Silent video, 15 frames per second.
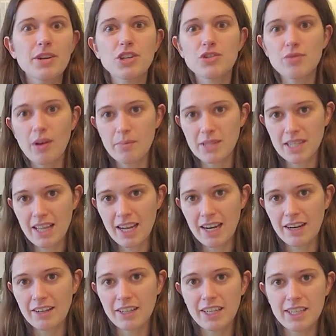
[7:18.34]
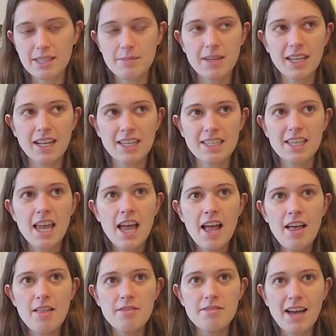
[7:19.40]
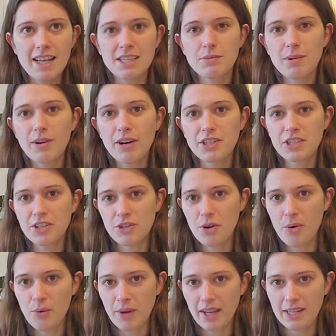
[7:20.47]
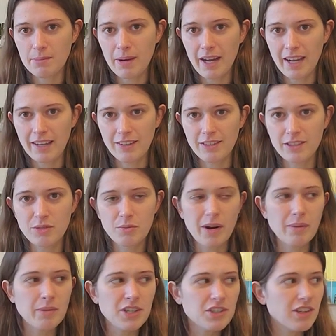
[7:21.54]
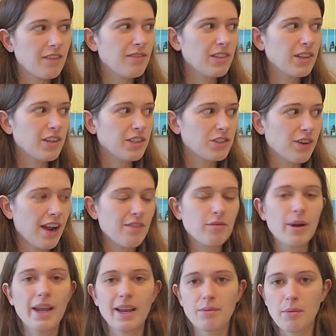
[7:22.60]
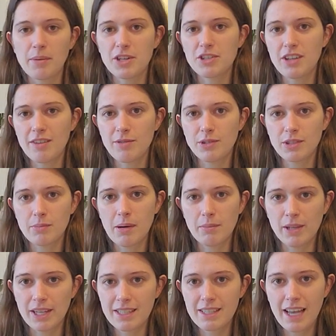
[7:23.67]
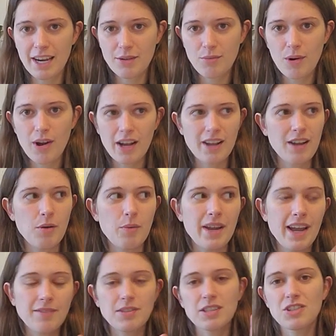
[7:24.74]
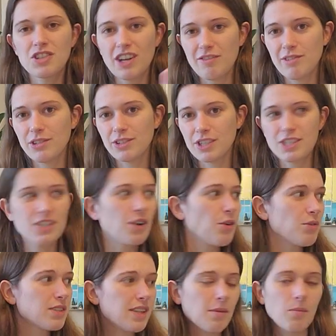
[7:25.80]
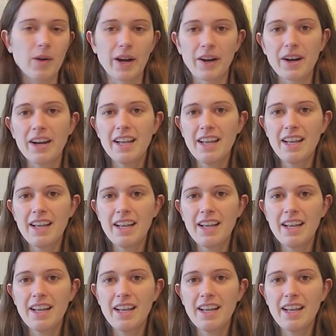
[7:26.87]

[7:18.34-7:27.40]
shrubs in that area is because that's where our snow gets piled. When we shovel our driveway and when we shovel the public sidewalk, we have to shovel the snow somewhere,